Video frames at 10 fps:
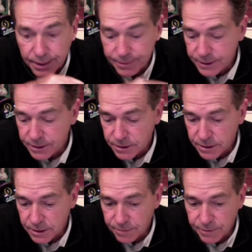This is
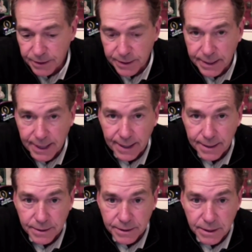a very
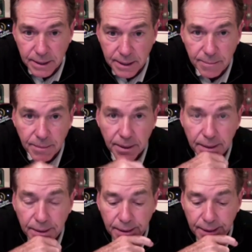talented team,
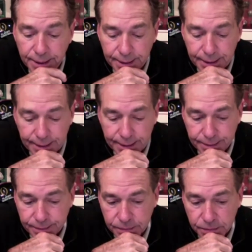and
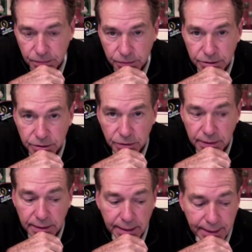we certainly
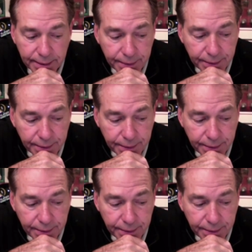can't